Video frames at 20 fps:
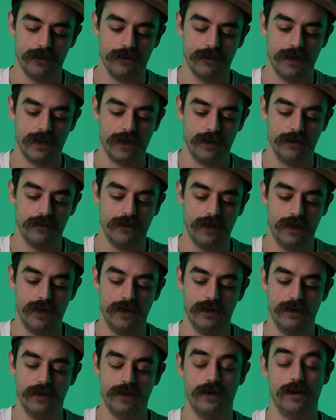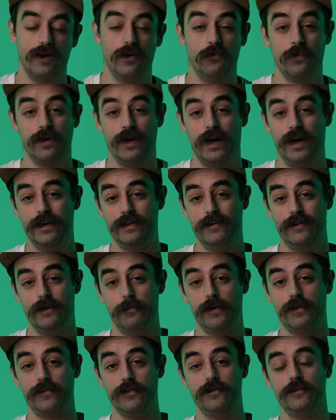like I was saying, what I
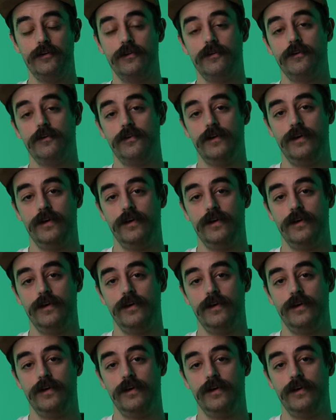typically do